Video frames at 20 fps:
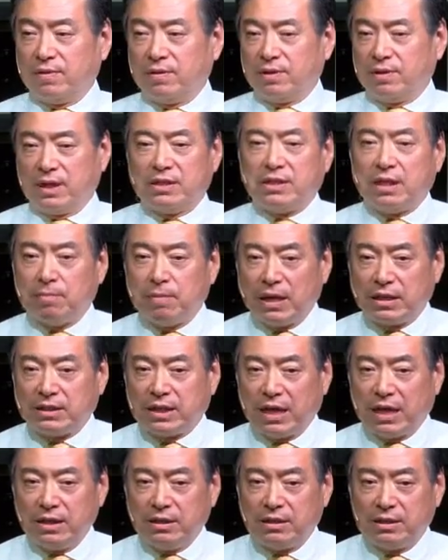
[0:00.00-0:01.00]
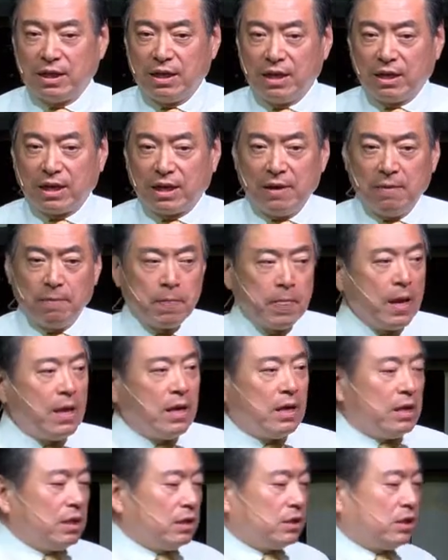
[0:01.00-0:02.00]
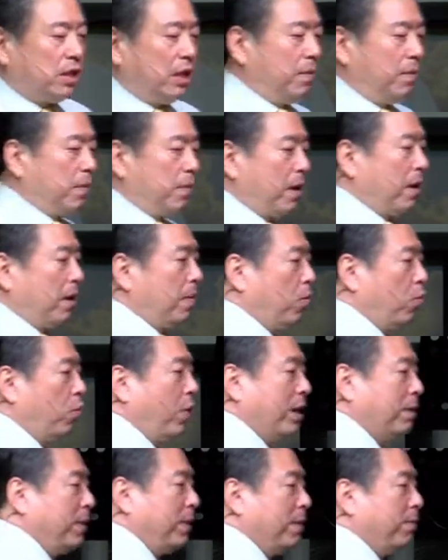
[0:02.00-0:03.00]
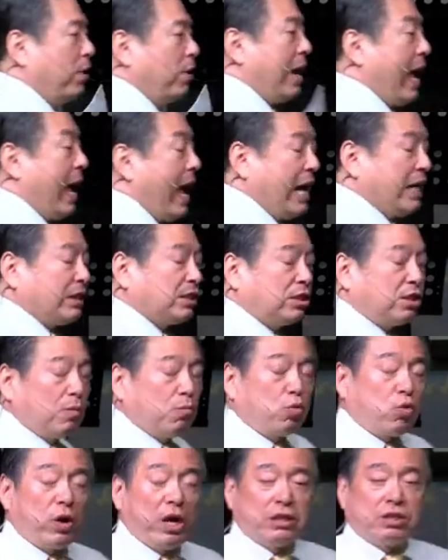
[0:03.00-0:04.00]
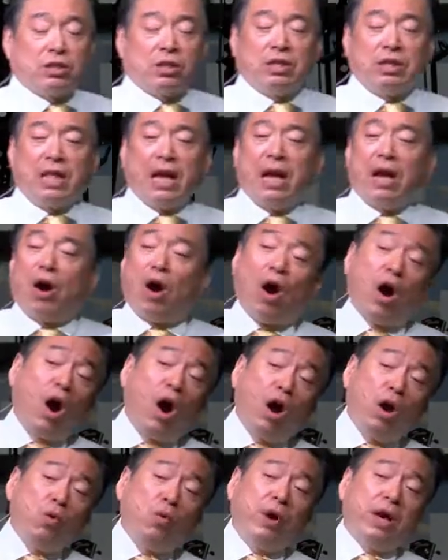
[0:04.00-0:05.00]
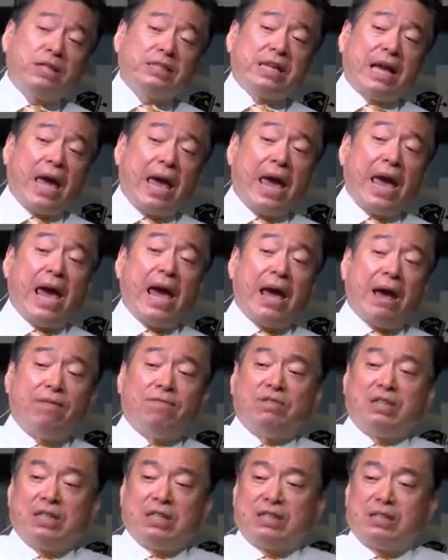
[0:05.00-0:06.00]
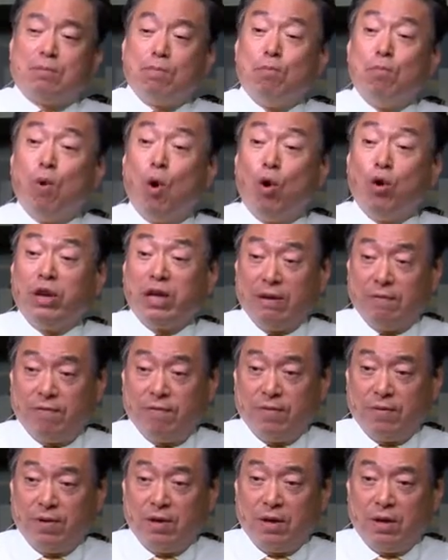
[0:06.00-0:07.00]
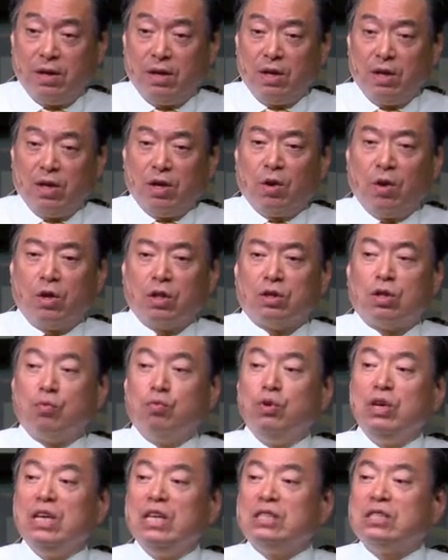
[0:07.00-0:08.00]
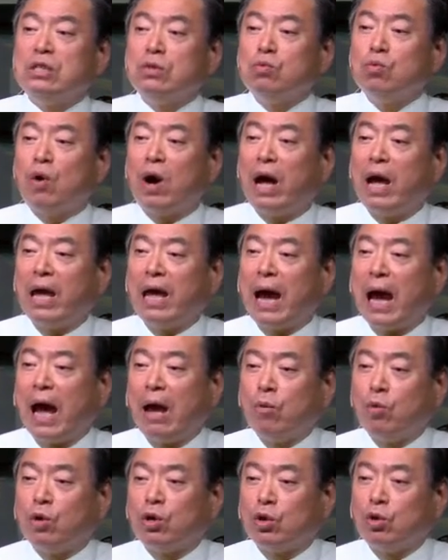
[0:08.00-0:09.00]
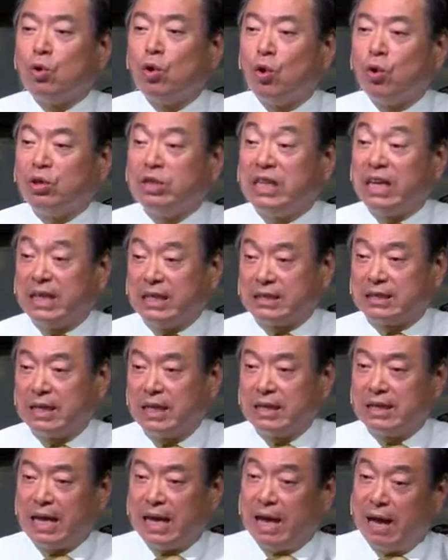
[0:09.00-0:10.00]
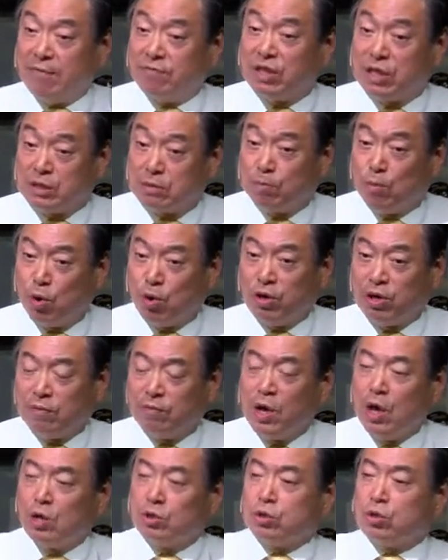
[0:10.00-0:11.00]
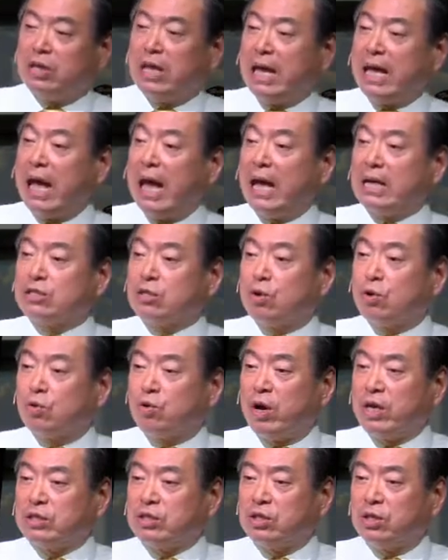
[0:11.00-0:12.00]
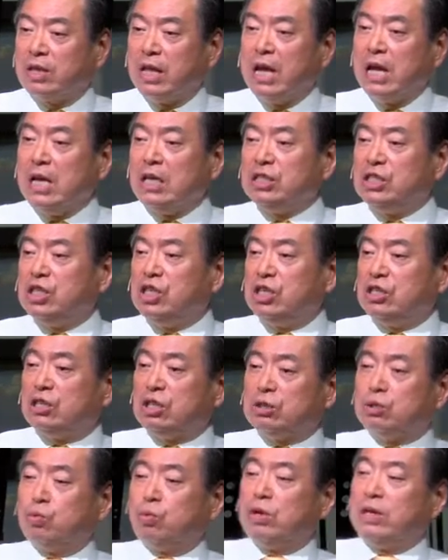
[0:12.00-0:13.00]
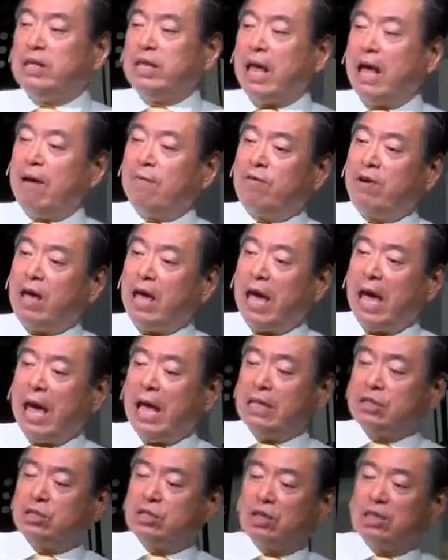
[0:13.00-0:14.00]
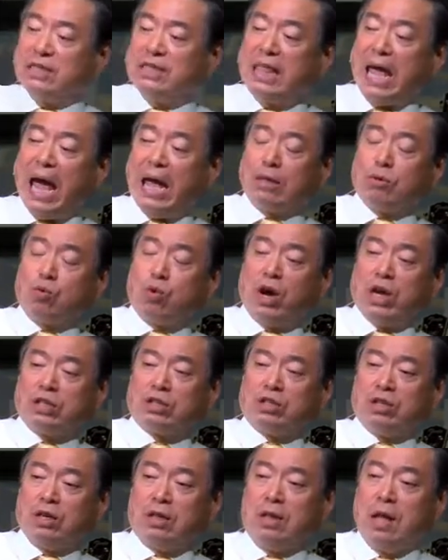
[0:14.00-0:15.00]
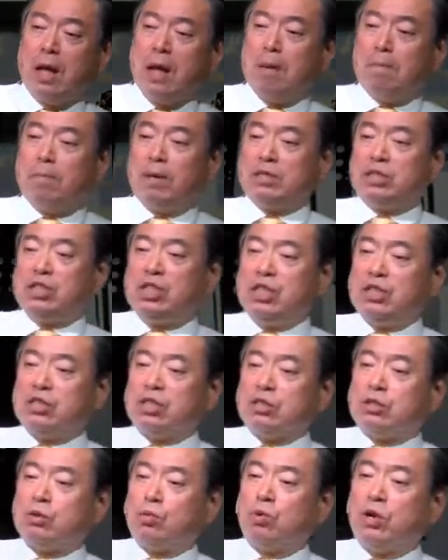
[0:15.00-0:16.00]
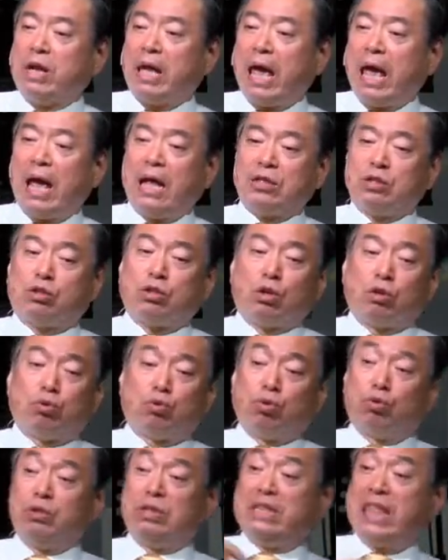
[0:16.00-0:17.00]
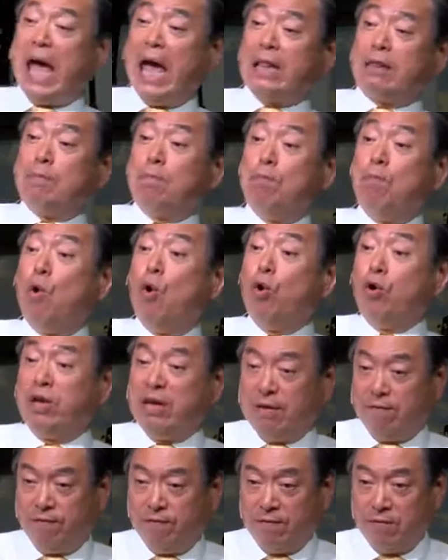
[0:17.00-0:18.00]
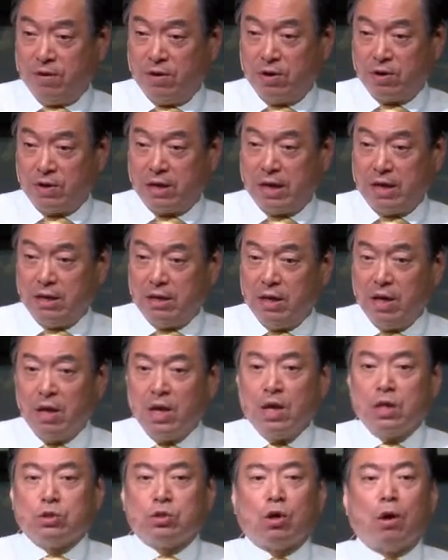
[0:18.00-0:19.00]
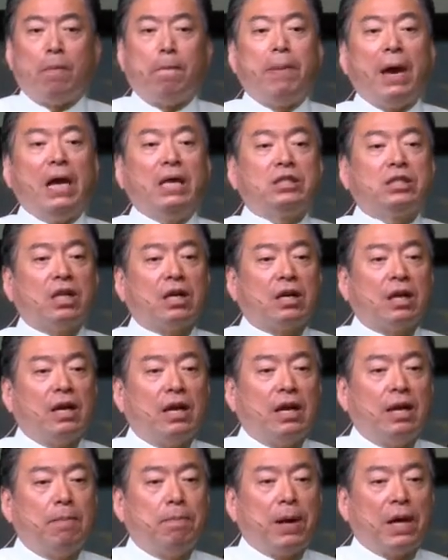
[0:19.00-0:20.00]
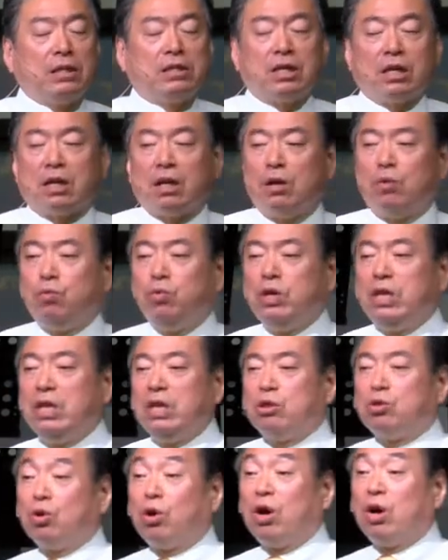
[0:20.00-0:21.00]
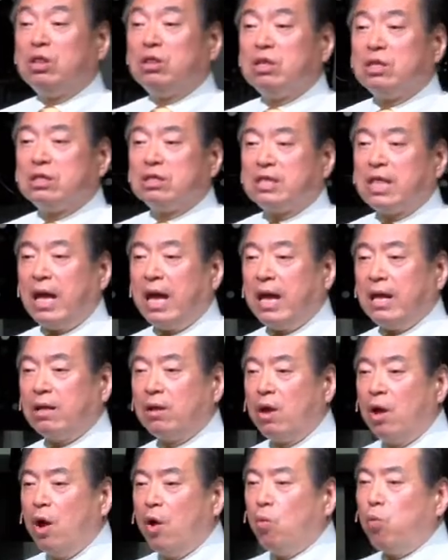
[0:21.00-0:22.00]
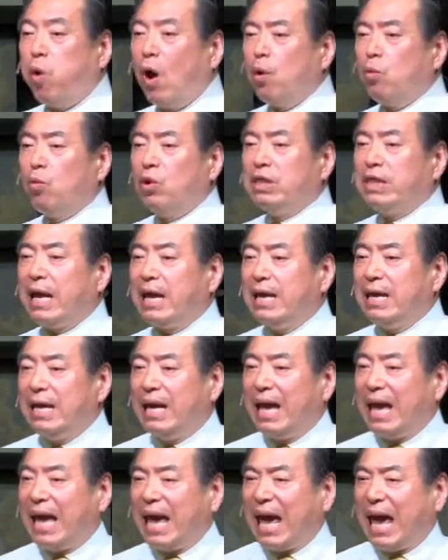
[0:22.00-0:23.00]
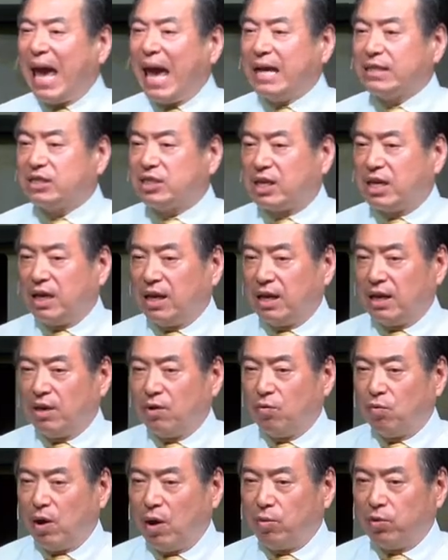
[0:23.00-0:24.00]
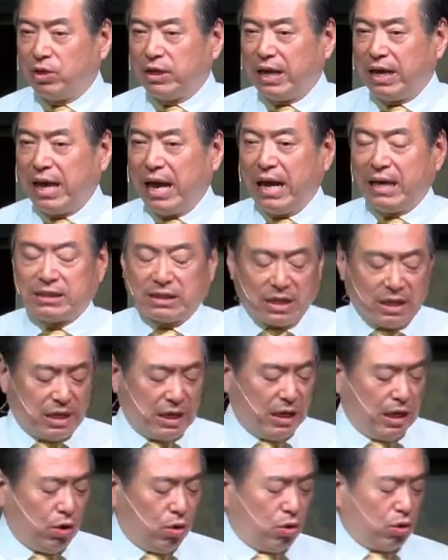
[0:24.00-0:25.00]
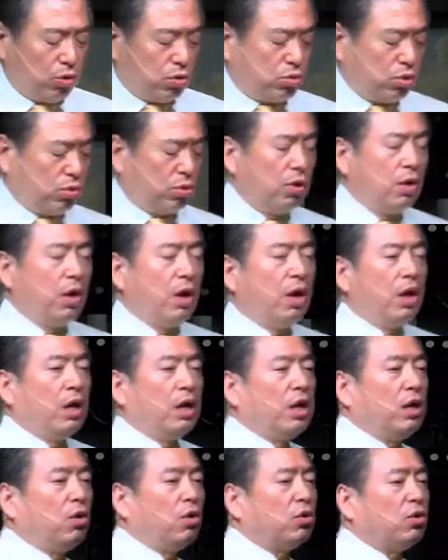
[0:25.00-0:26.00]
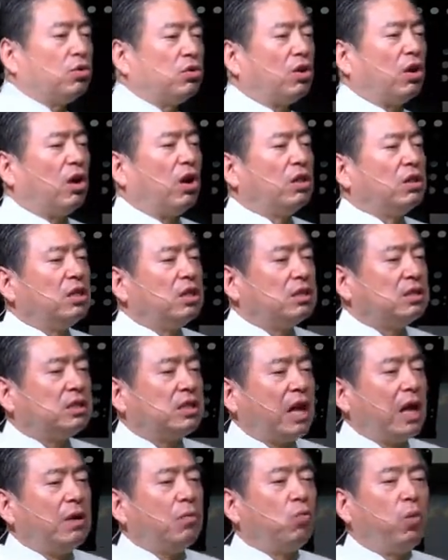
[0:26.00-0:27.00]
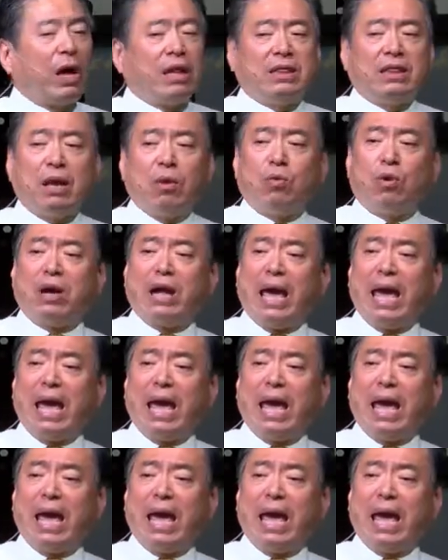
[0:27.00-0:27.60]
Does that make sense? Okay. See, when people ask some question, they always have this motive. You know, the reason why I want to know this. They have this motive. So they ask a question. Jesus will never answer that question, but Jesus will answer to that motive. Okay? So basically, basically we need to understand what were they asking? What were they asking? In order to in order to understand what they were